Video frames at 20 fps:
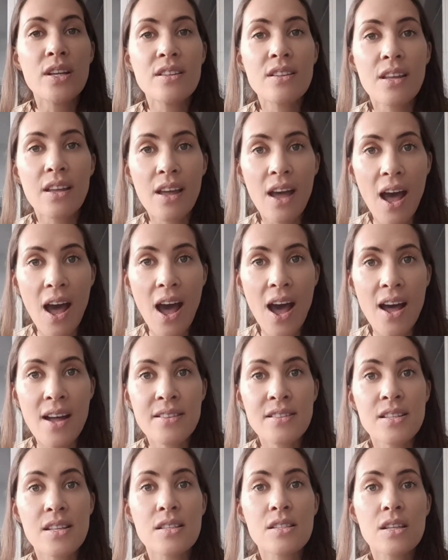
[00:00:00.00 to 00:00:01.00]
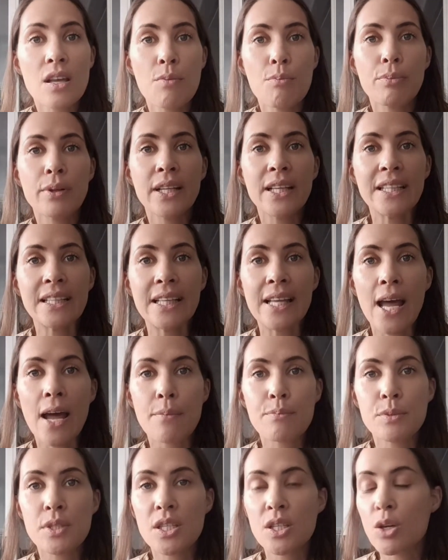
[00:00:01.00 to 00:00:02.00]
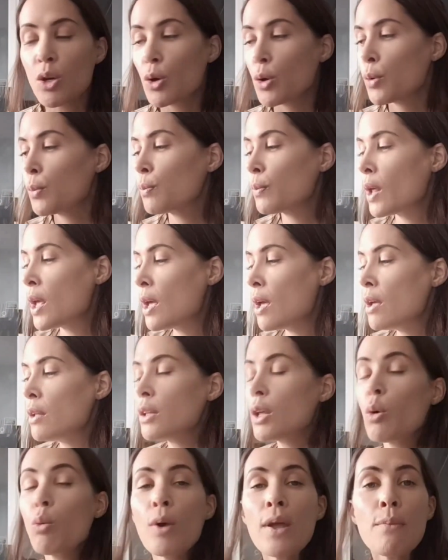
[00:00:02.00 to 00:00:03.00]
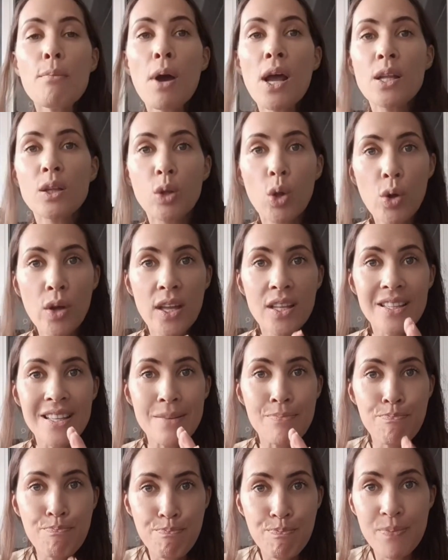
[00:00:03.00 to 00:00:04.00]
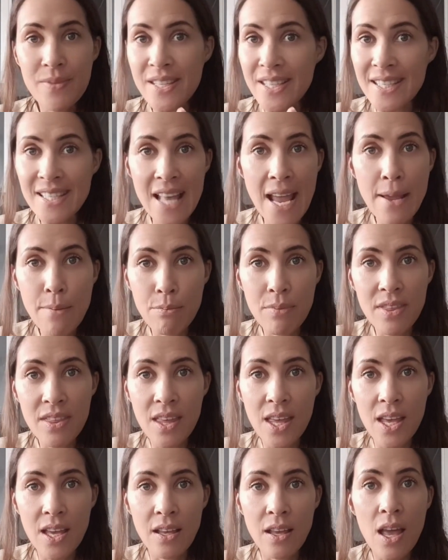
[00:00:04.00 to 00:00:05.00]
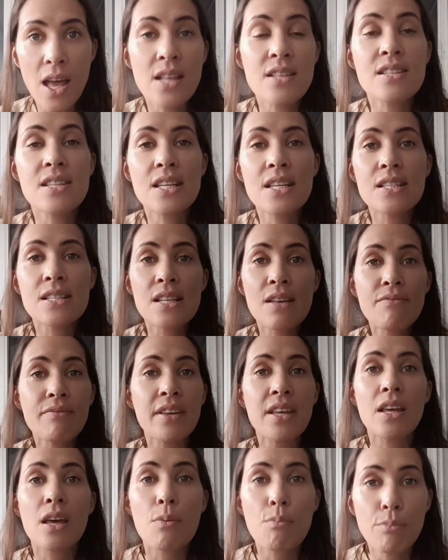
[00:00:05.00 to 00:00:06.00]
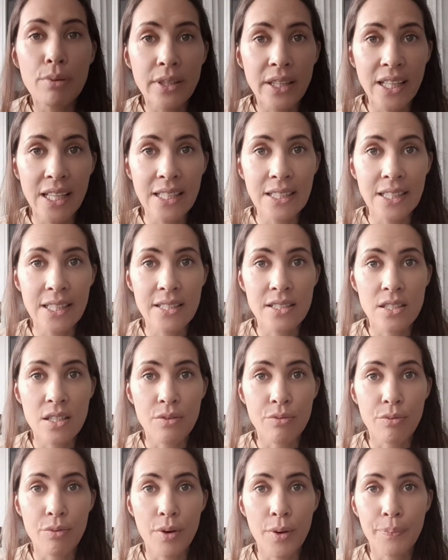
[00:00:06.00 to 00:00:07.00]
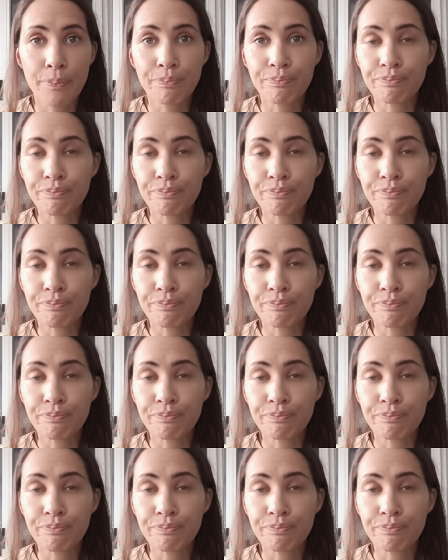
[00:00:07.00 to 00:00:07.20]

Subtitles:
the cards is completely up to you. Now we might look at the same thing and see something completely different.